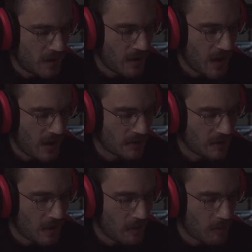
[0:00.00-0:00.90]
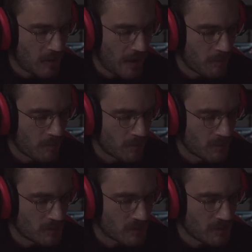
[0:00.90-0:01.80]
and high-top black
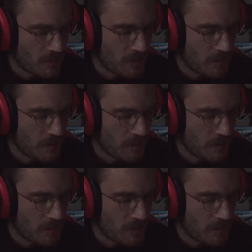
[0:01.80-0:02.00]
boots.